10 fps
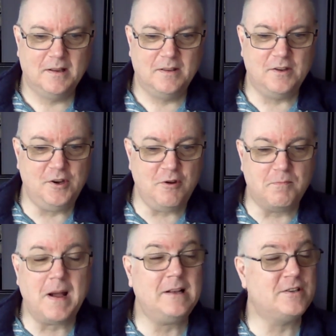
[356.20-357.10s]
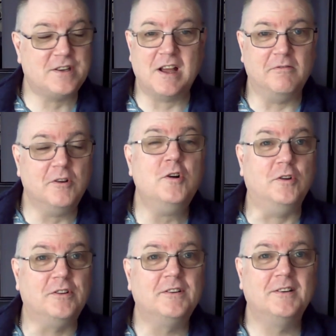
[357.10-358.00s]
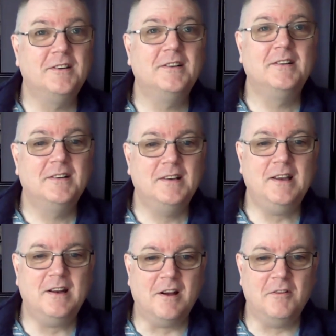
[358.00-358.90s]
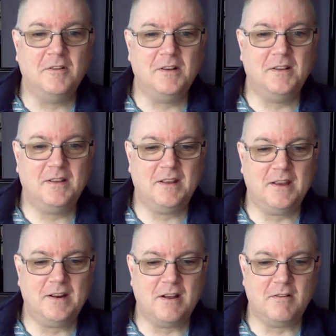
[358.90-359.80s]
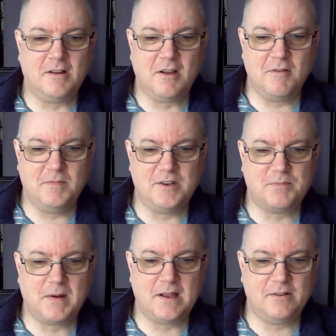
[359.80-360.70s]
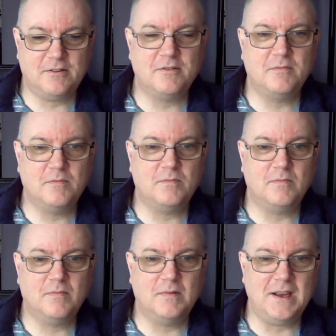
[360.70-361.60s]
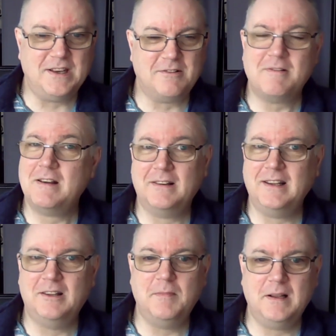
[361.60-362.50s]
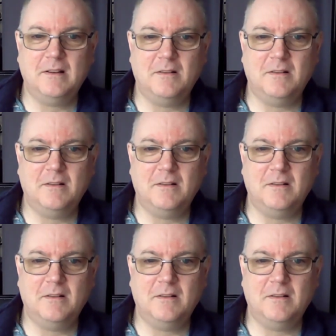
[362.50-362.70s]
The new band sound good. You know, I hope this band is around a little bit